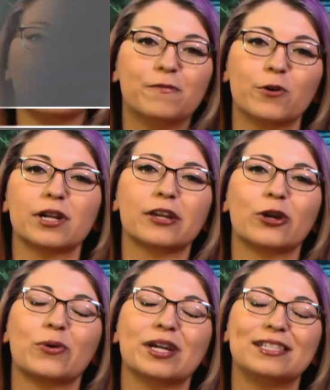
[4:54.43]
Before I
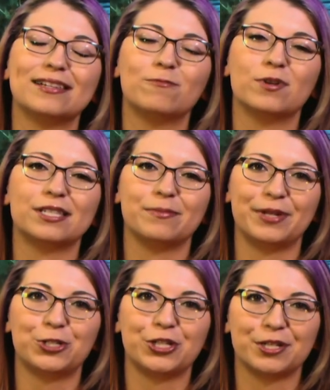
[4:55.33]
go, I did want to
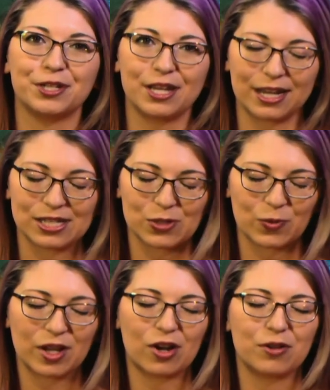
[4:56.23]
mention, yes,
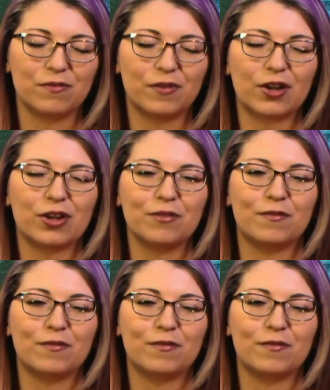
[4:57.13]
we are very,